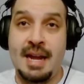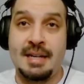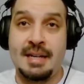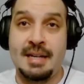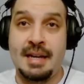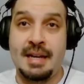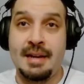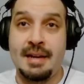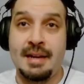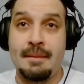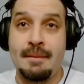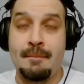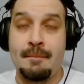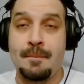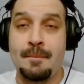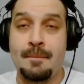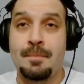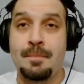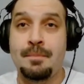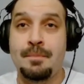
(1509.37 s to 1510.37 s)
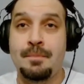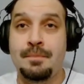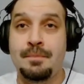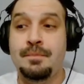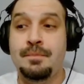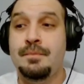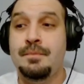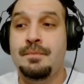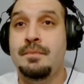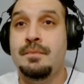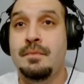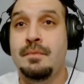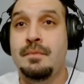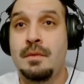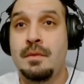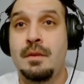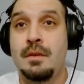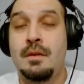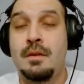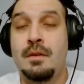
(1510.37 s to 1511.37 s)
You know she is now officially a Grand
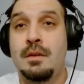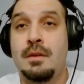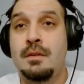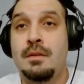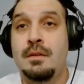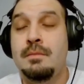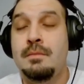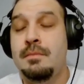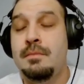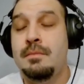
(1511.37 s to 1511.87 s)
Slam champion.